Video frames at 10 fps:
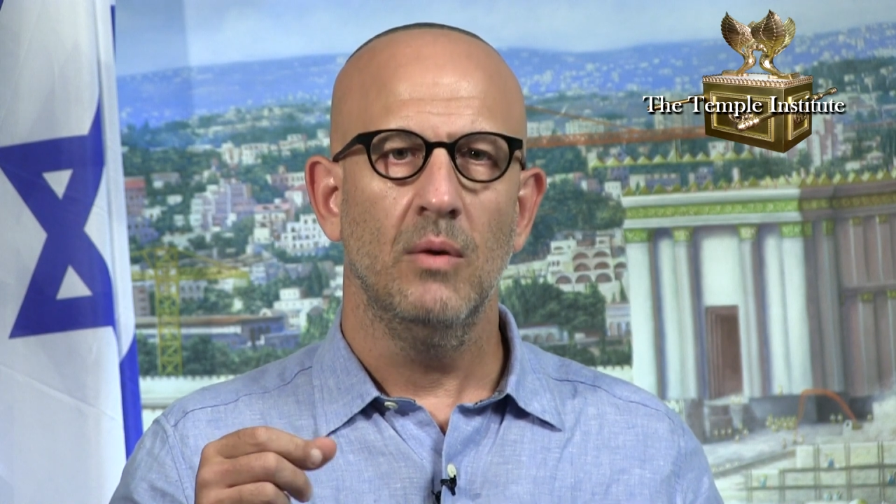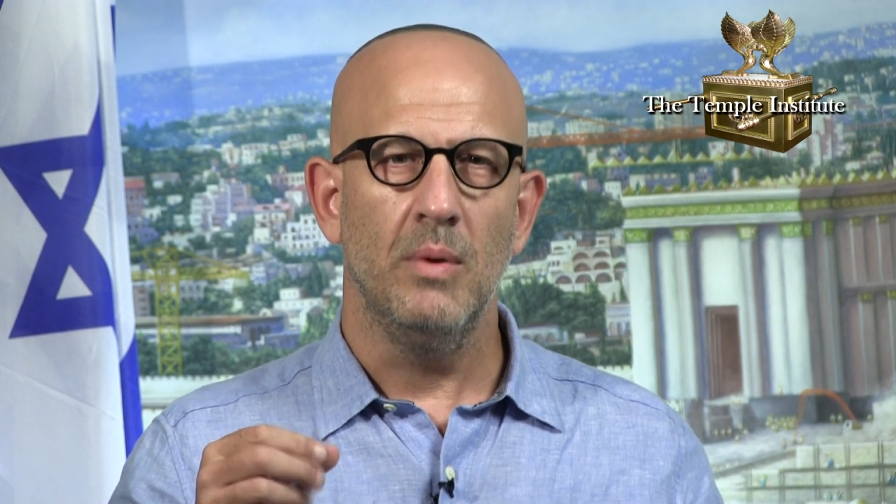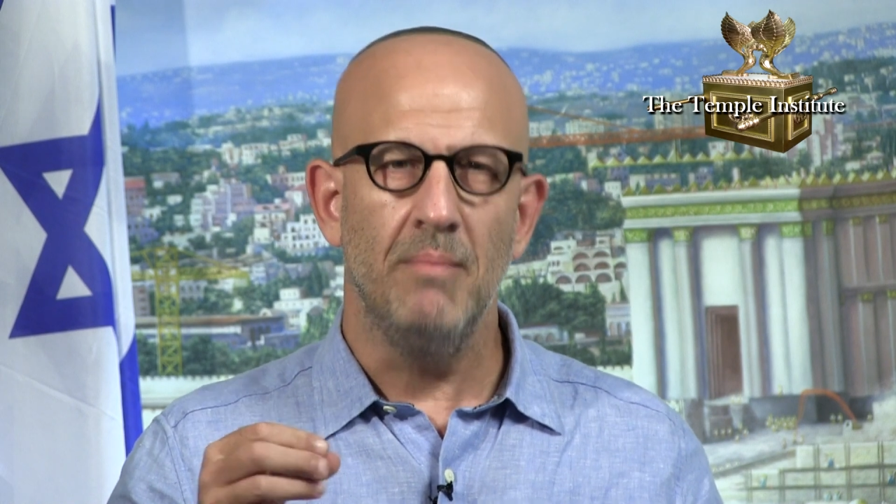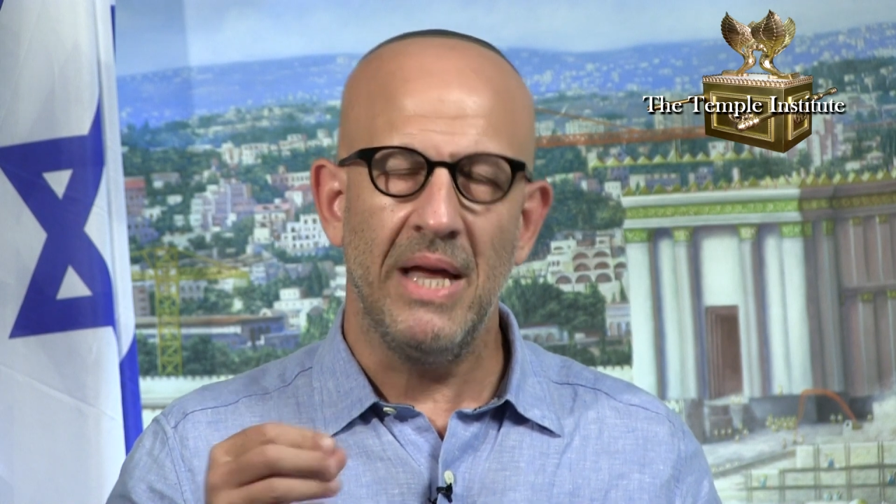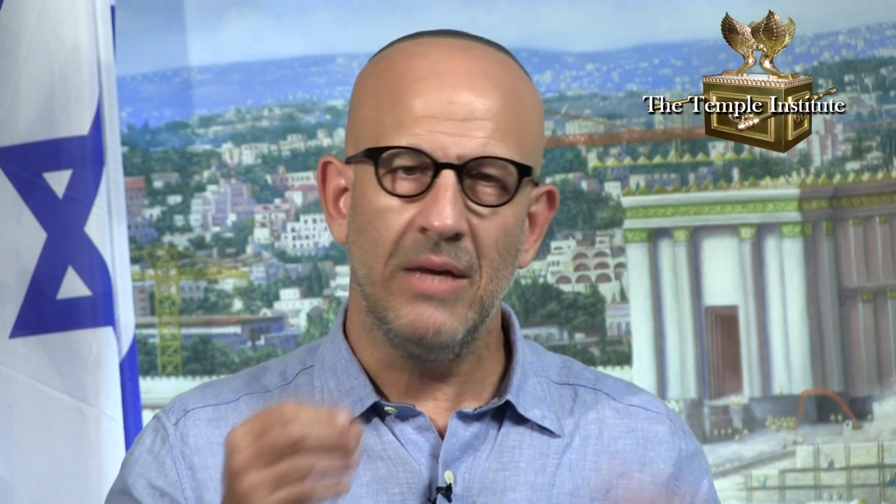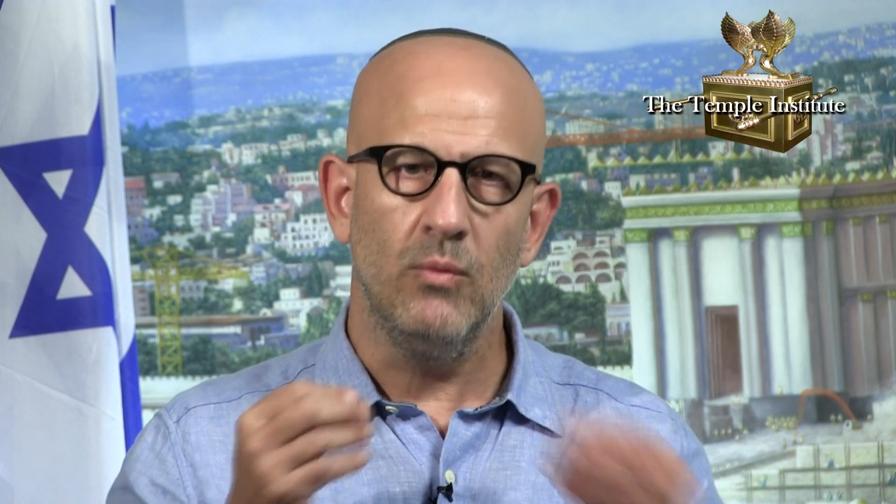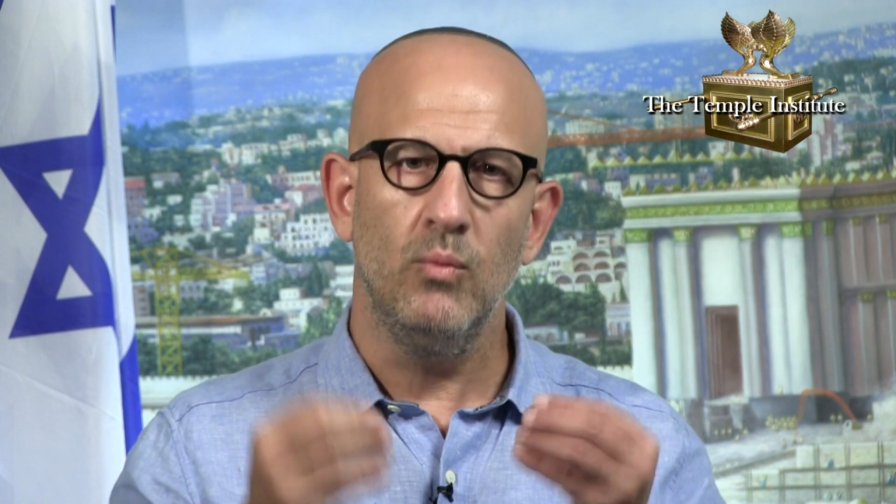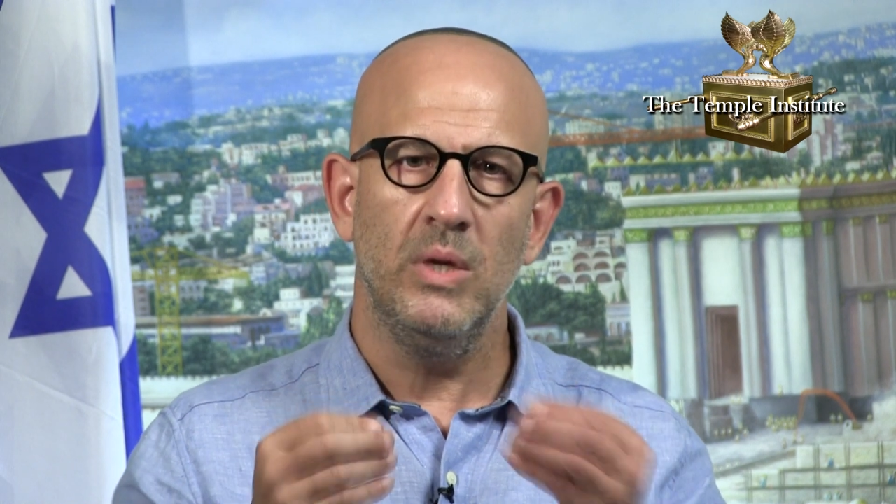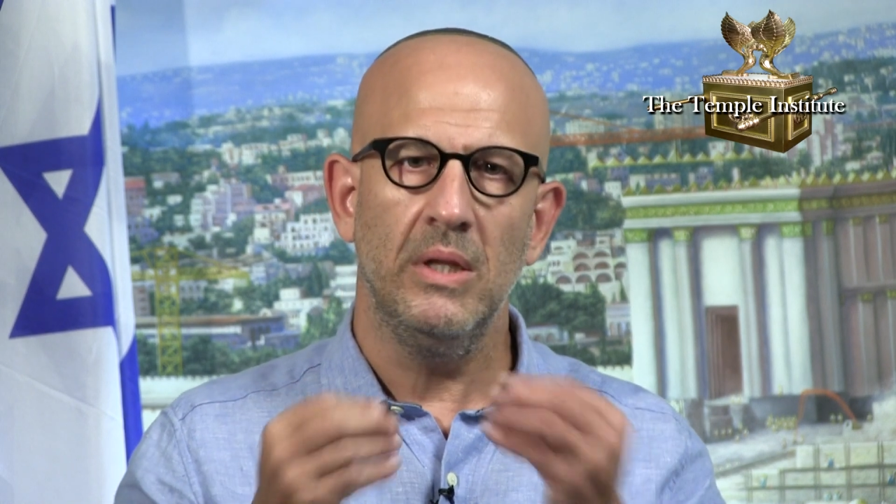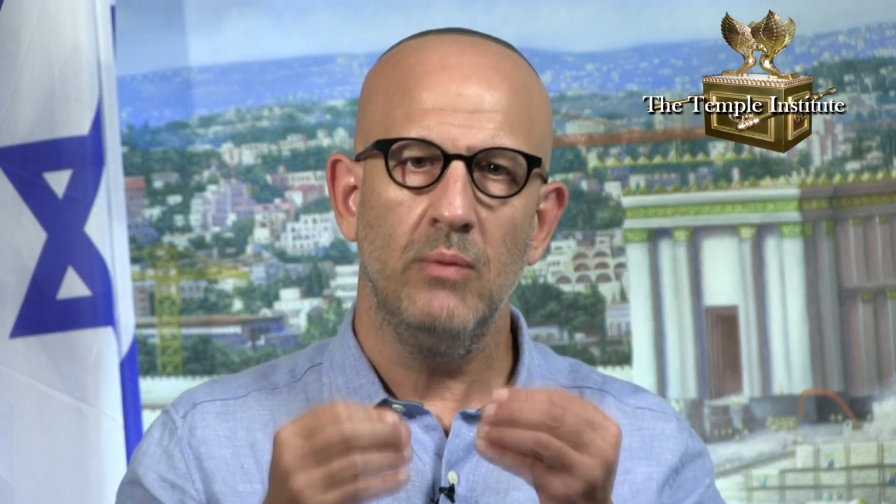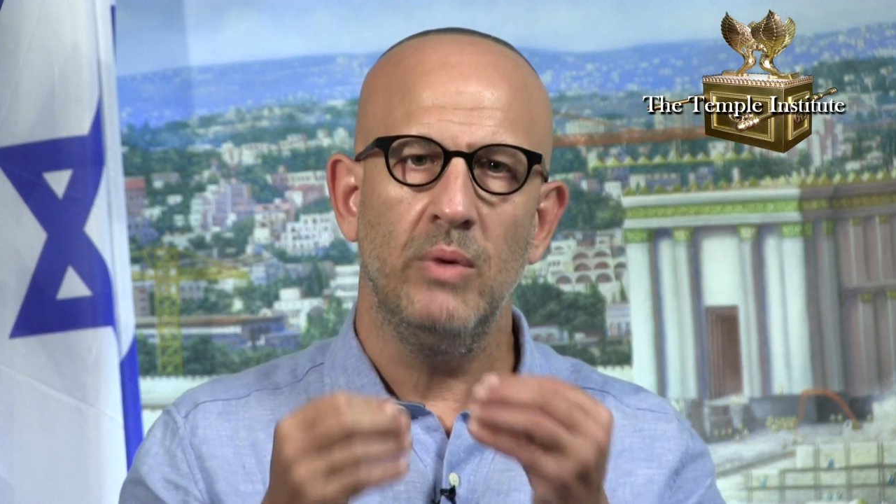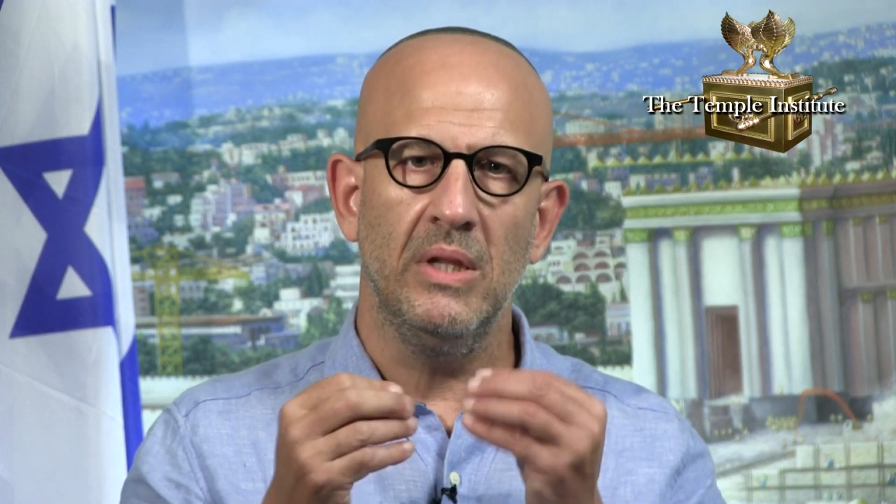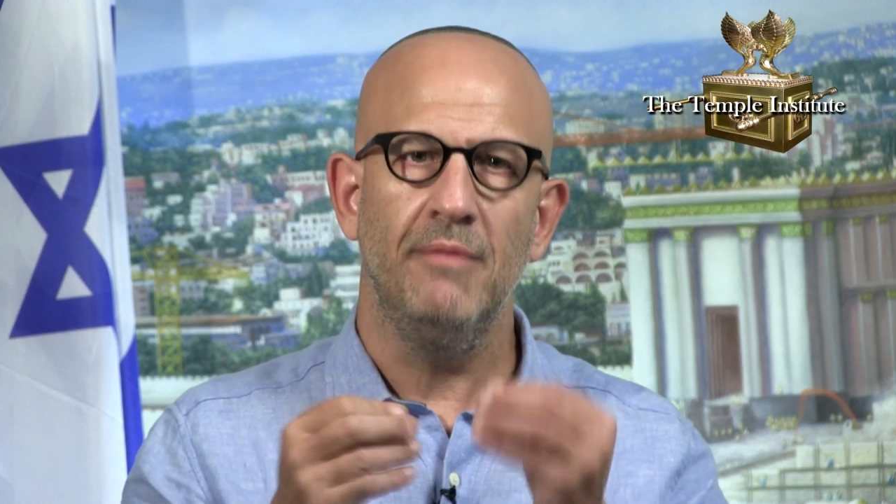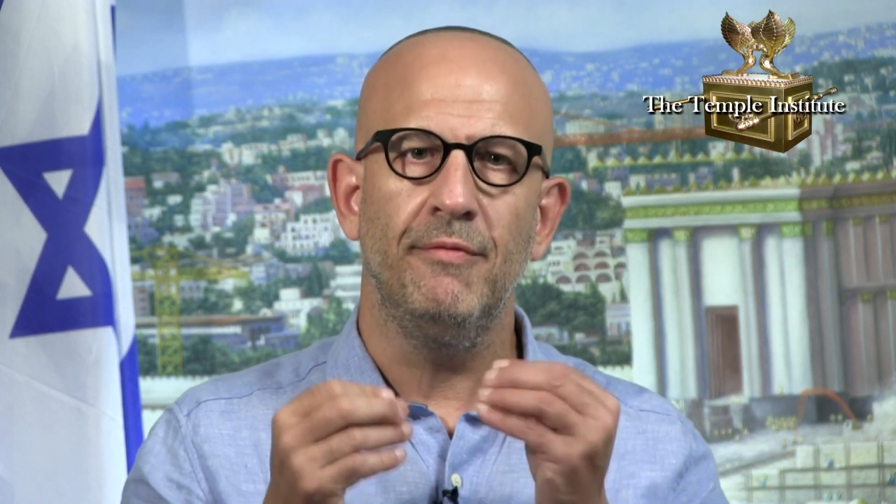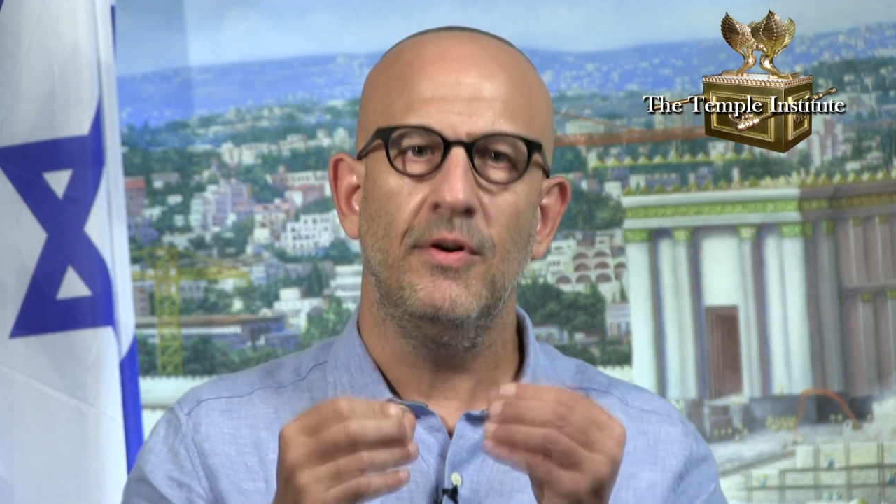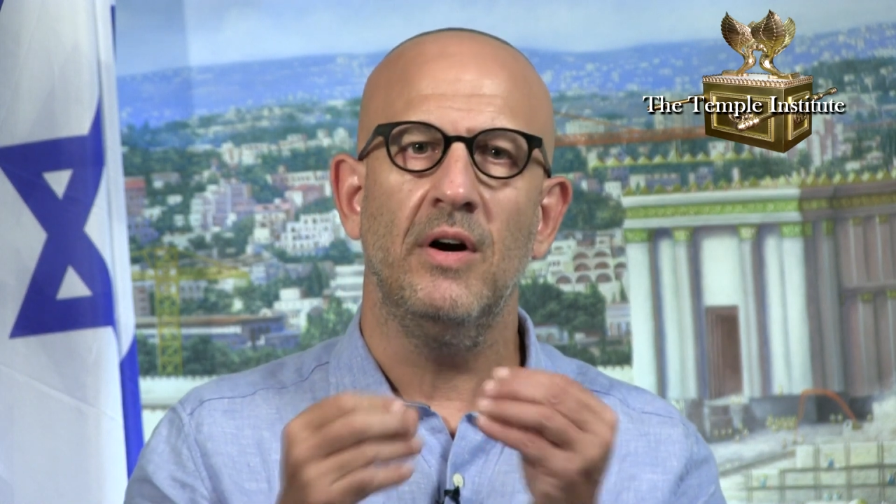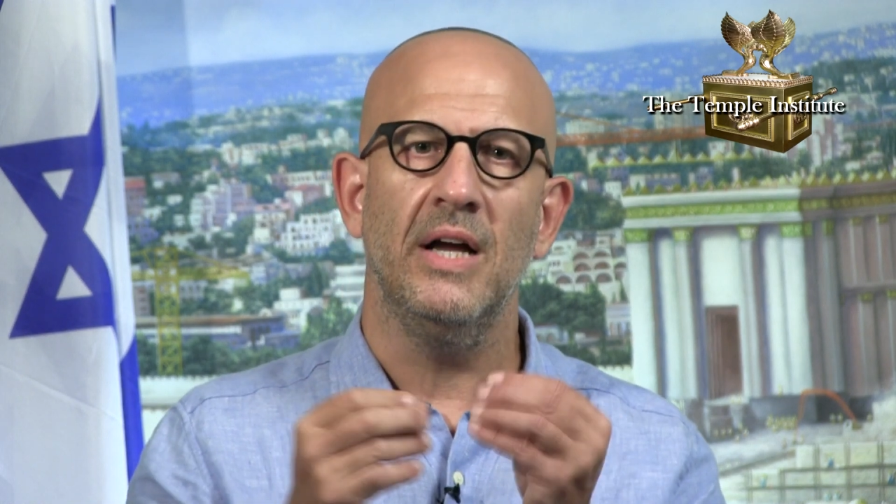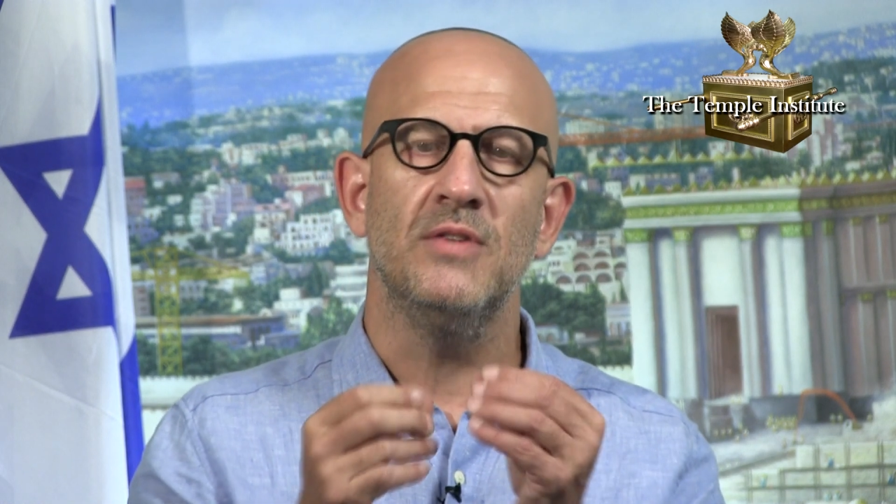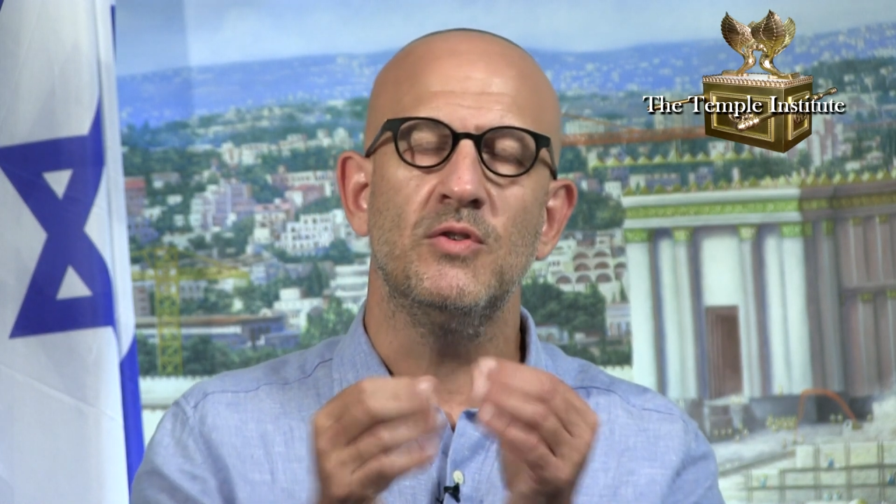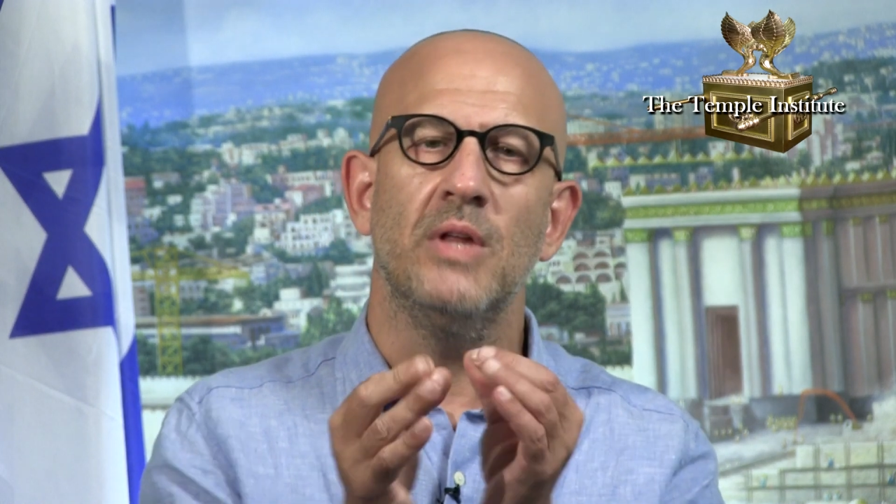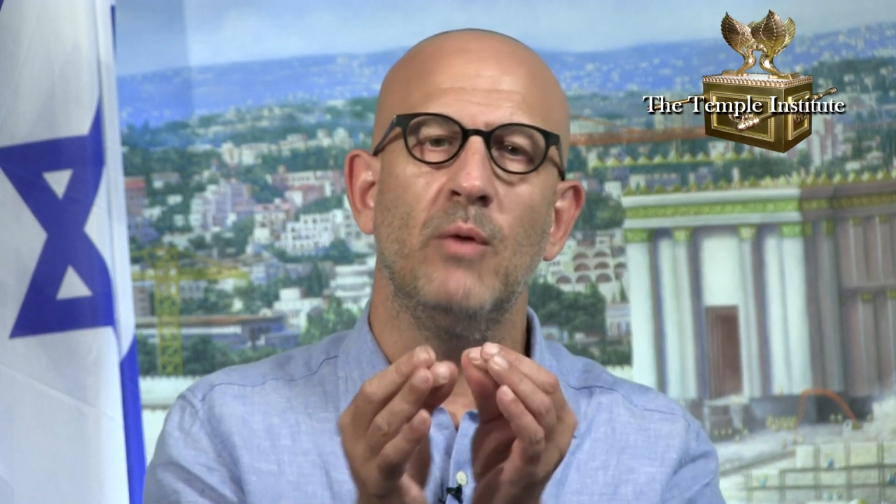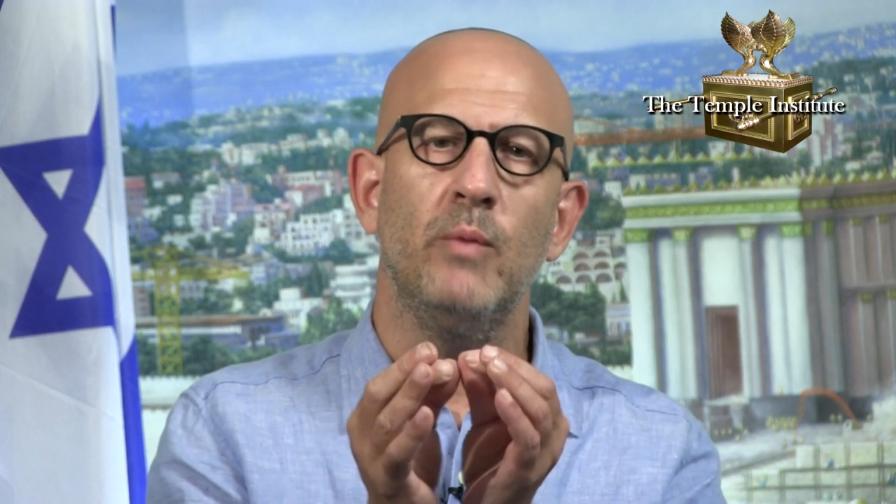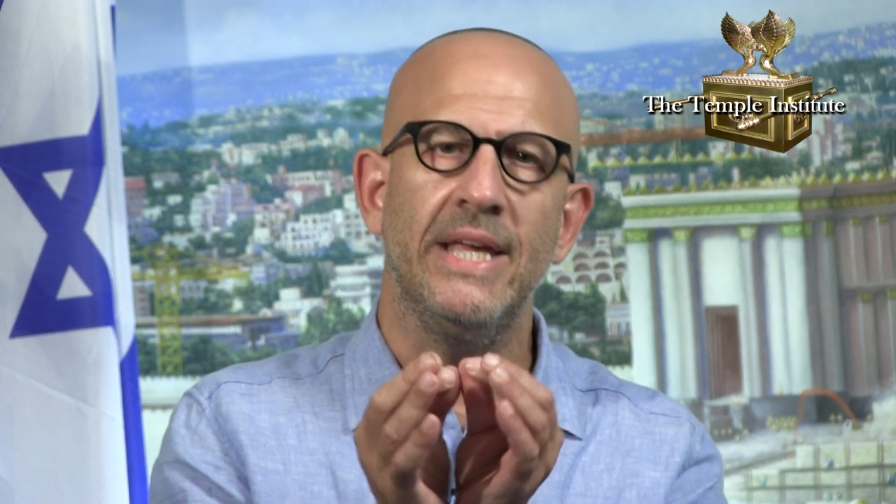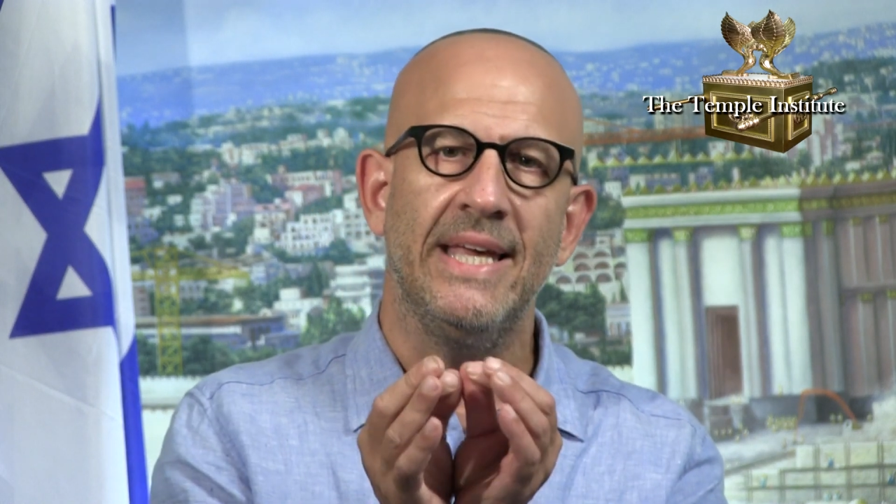We make it really, really fine so that we